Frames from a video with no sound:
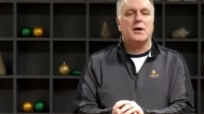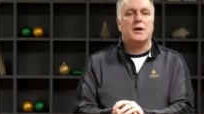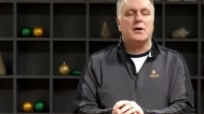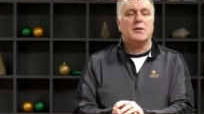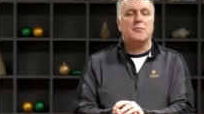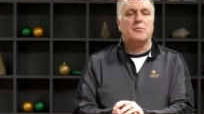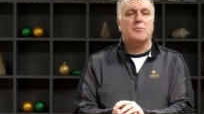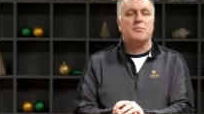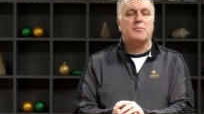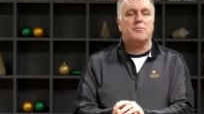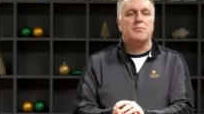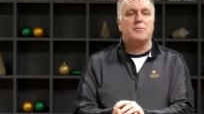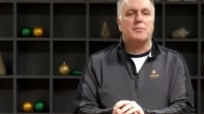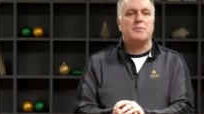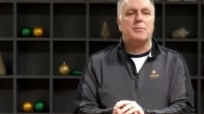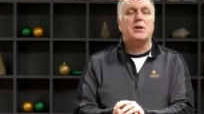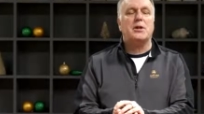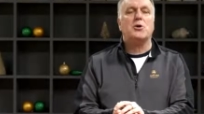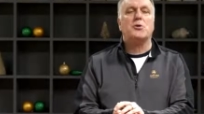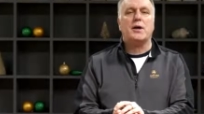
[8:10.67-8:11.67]

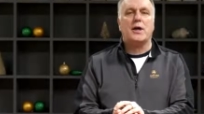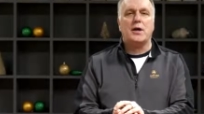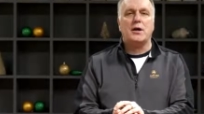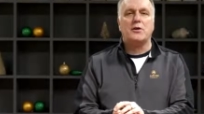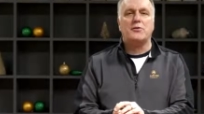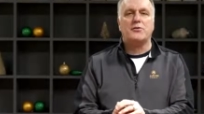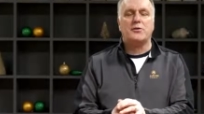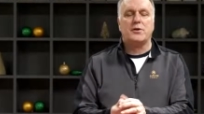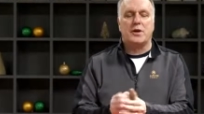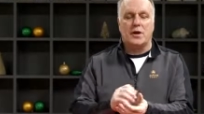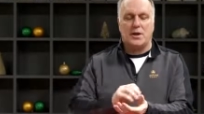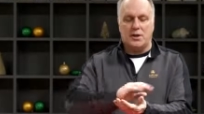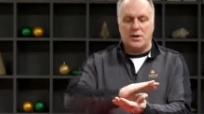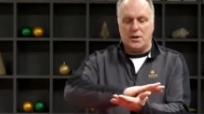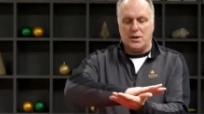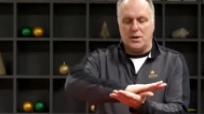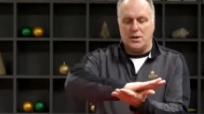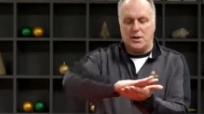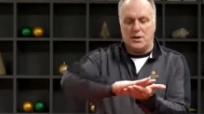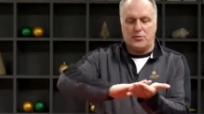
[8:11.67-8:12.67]
pillowcase, and then it's
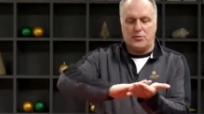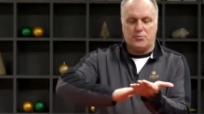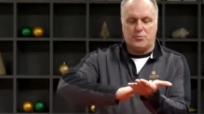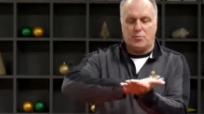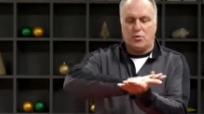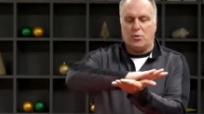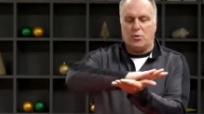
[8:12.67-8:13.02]
rolled